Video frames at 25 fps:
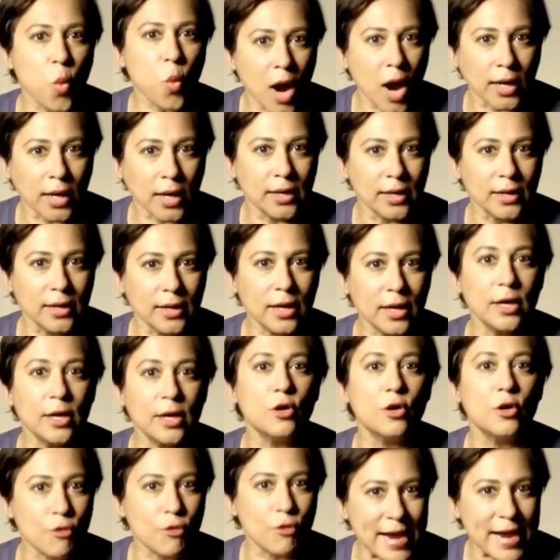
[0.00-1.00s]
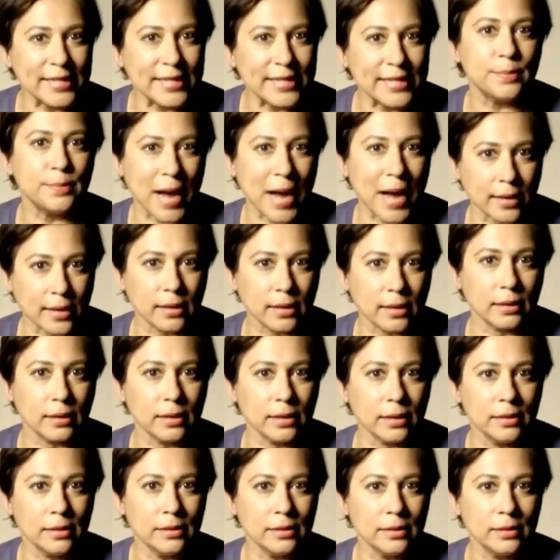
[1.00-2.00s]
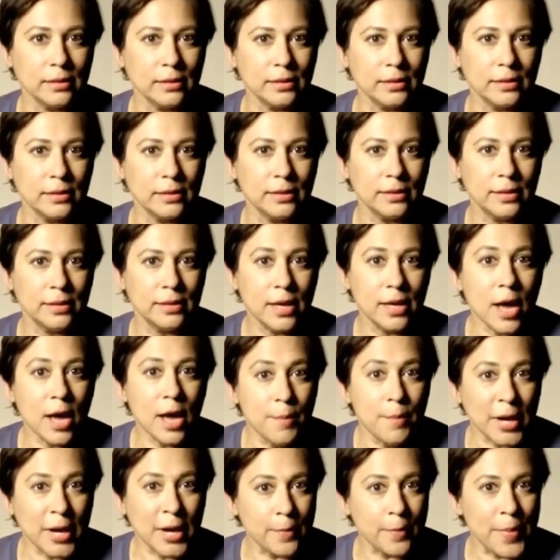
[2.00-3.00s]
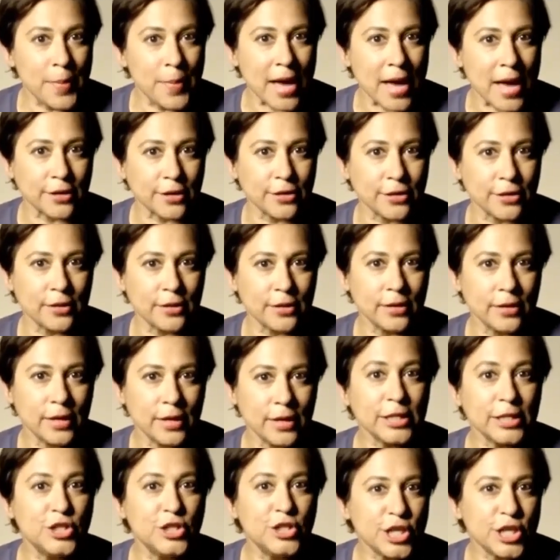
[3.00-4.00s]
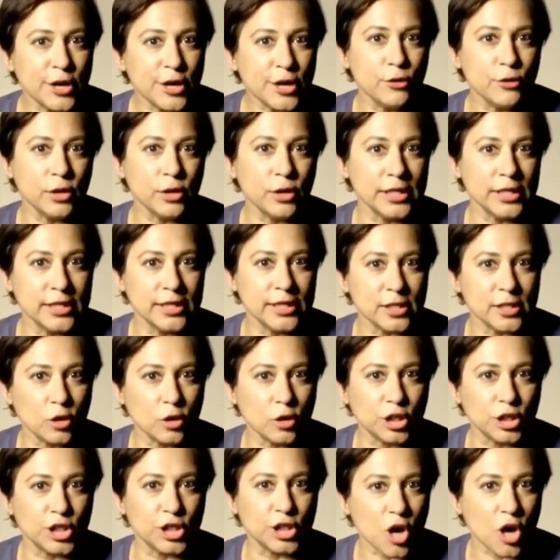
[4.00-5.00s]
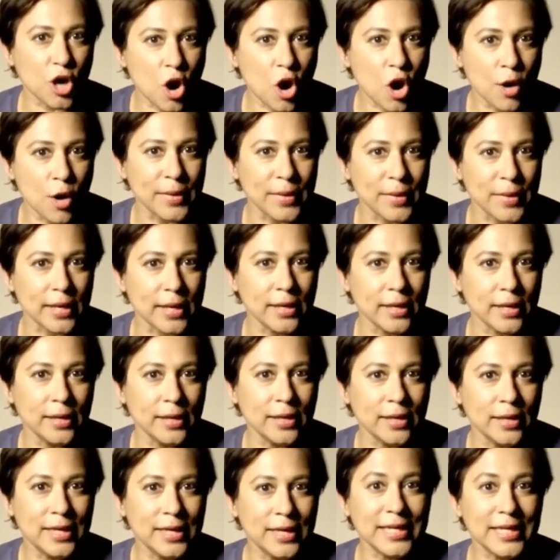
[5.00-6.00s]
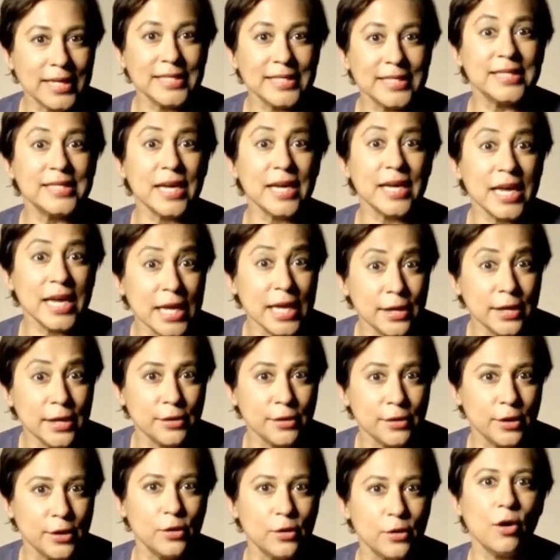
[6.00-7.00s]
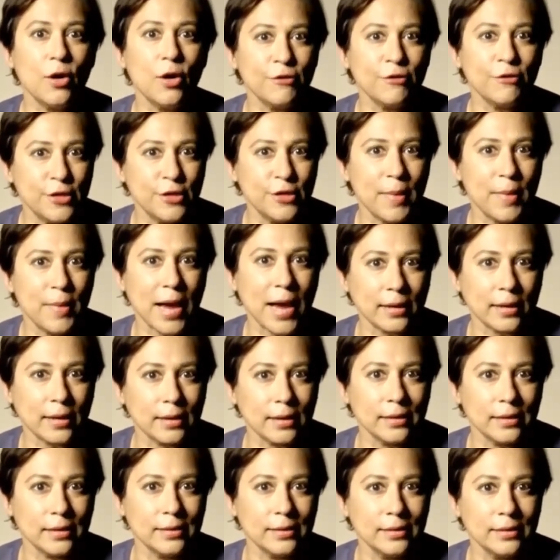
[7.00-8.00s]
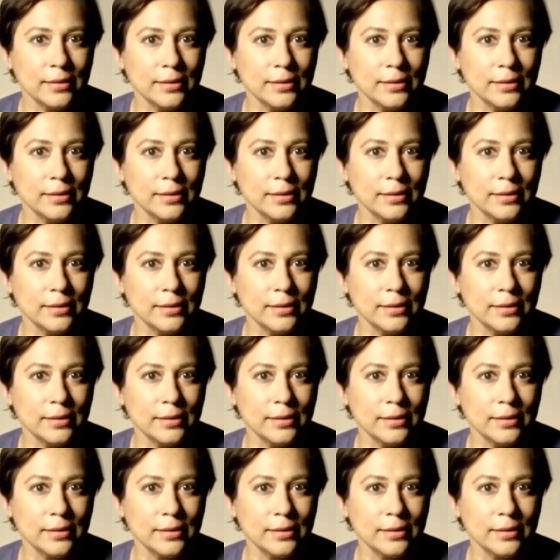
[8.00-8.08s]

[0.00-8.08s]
won a great battle. Macbeth, a general in the Scottish army, is the hero of the battle.